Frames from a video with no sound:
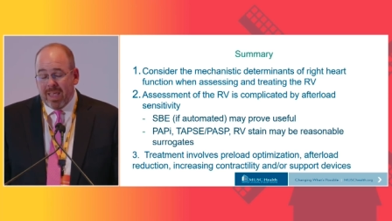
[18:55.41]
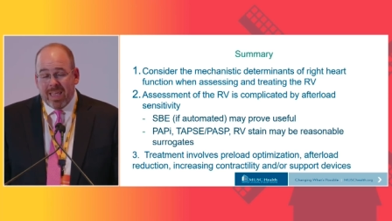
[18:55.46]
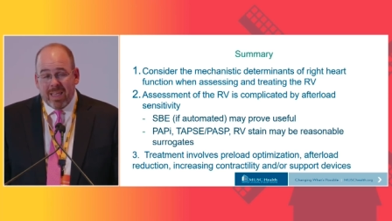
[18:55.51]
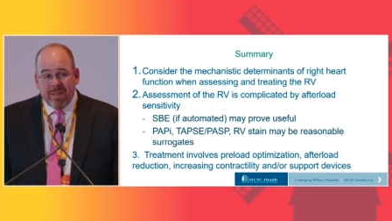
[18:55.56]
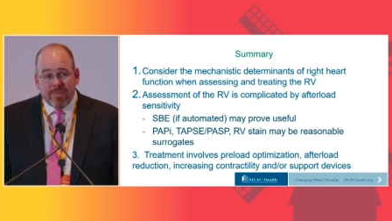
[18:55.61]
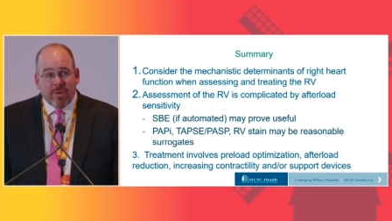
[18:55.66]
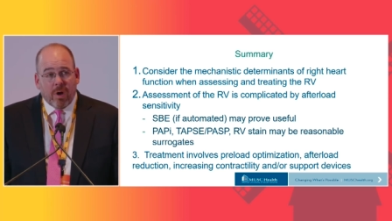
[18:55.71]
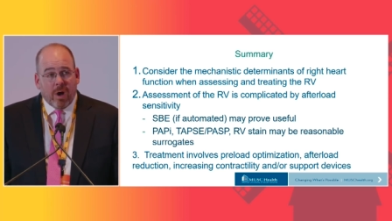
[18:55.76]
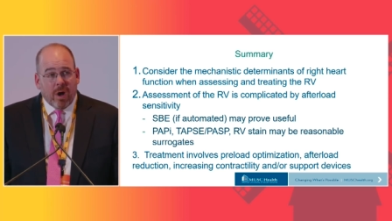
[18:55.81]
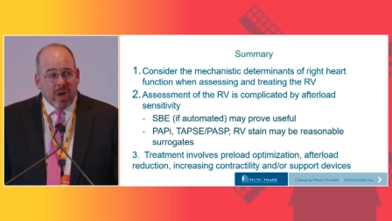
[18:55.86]

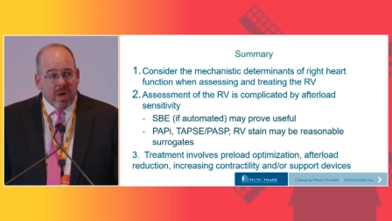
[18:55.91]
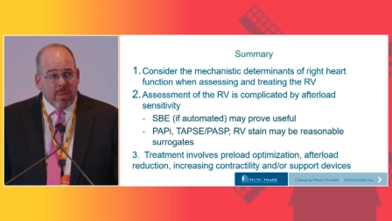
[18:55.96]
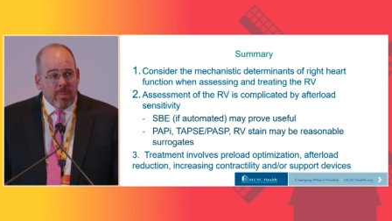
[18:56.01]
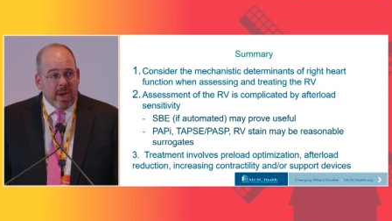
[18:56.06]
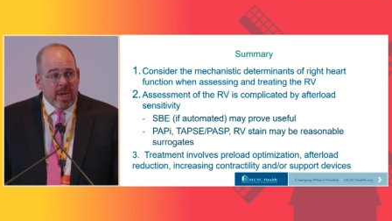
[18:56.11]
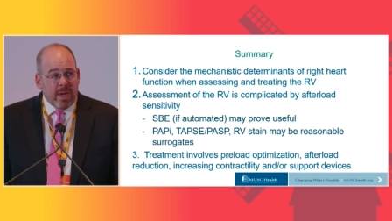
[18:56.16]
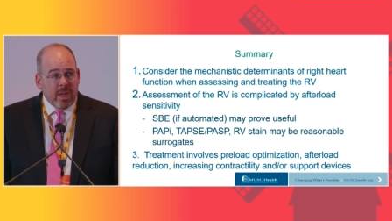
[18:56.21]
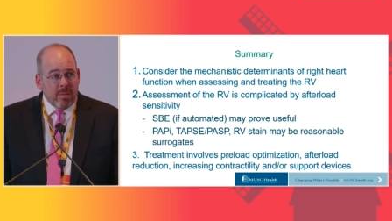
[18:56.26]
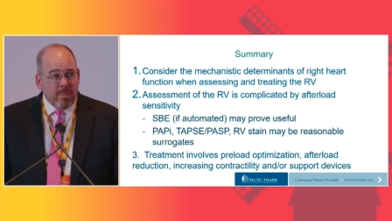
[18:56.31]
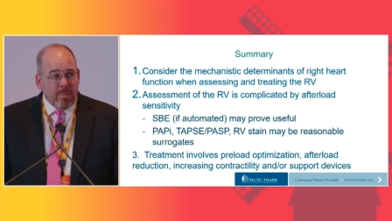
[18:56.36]
if
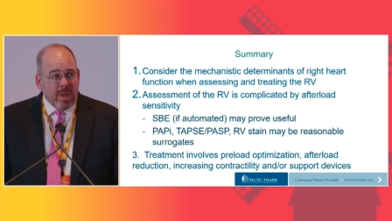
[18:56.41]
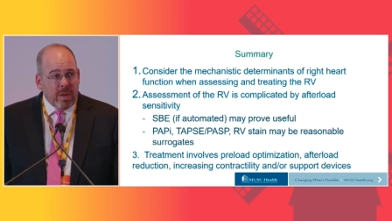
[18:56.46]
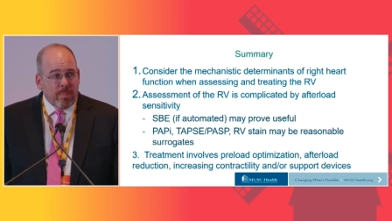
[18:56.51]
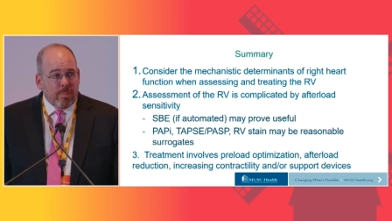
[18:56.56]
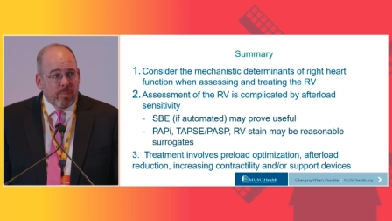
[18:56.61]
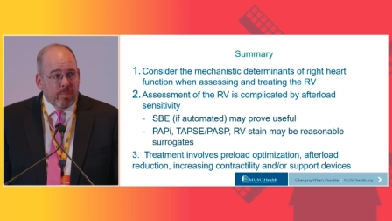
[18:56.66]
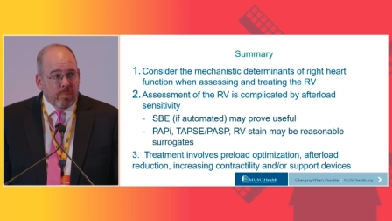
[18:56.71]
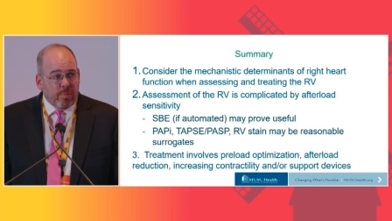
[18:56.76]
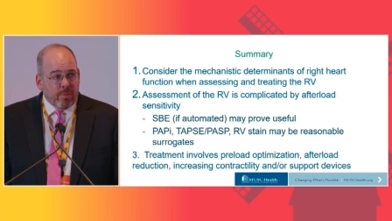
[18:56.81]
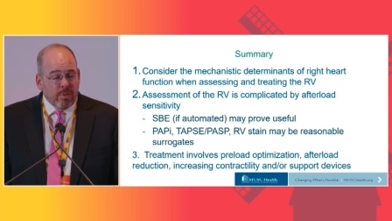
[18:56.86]
automated, may
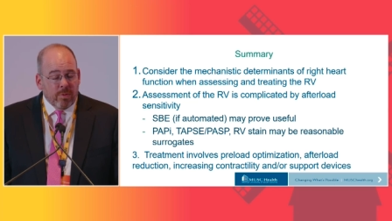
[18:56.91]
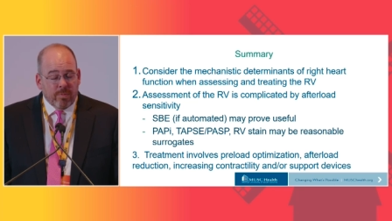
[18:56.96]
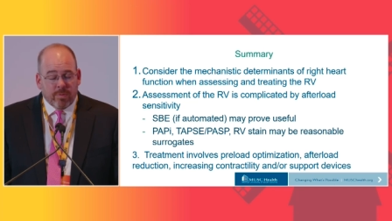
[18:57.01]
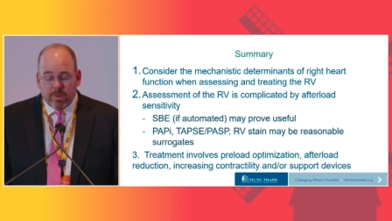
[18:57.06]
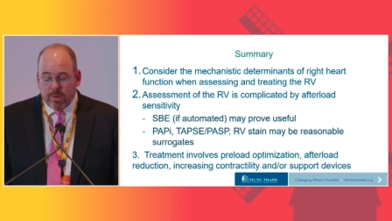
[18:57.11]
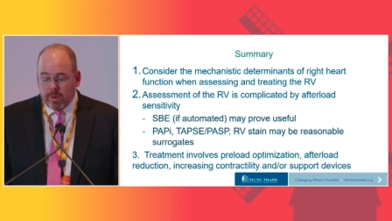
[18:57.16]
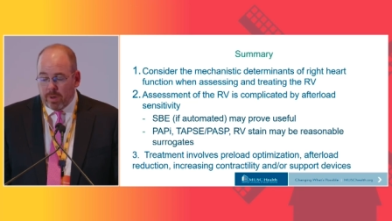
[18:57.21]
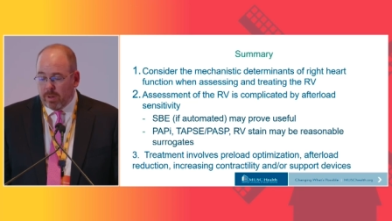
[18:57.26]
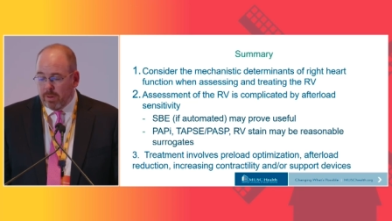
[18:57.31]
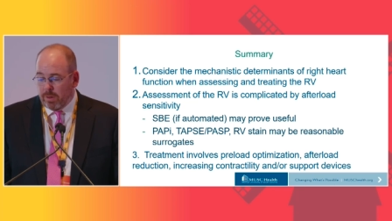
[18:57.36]
prove
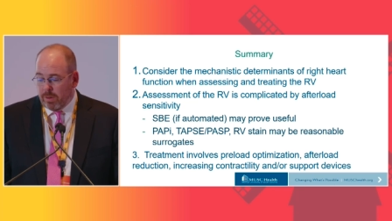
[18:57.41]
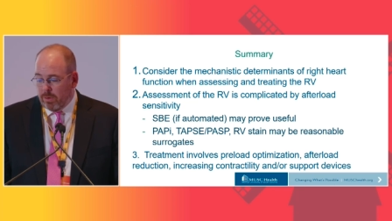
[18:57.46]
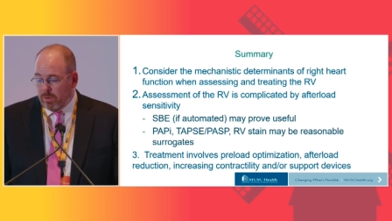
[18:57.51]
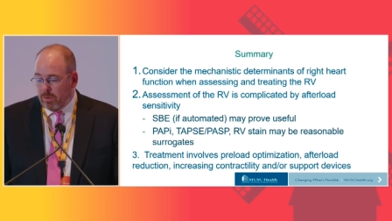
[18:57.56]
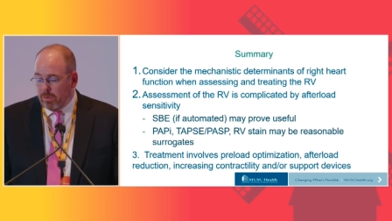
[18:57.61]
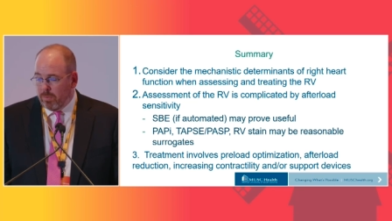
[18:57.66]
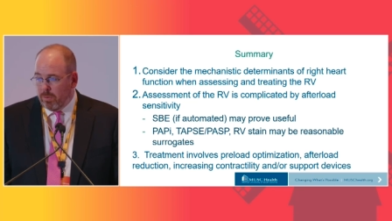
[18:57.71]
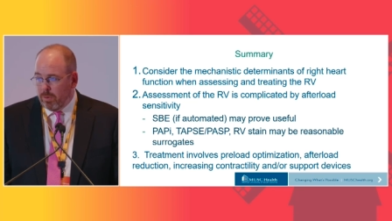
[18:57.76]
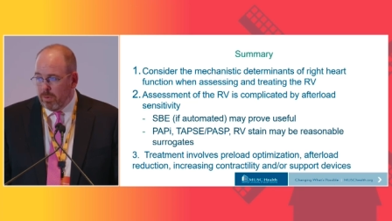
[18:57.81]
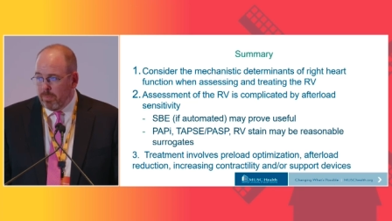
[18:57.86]
clinically
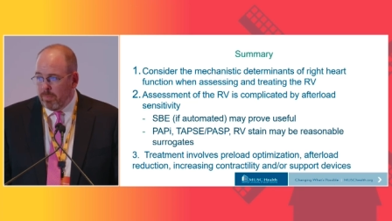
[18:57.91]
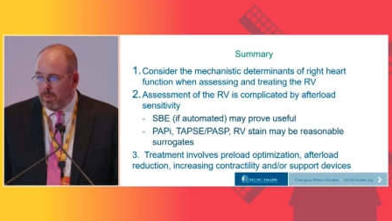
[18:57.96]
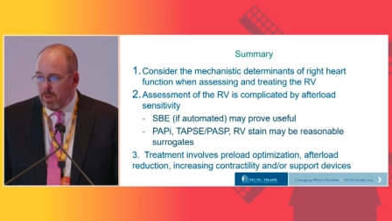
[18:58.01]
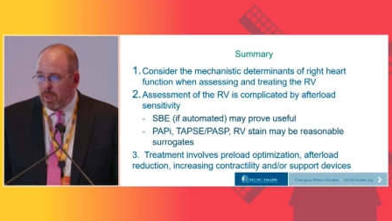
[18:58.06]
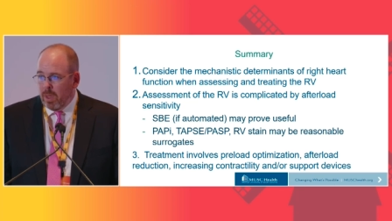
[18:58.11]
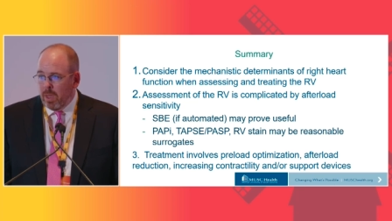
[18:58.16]
useful.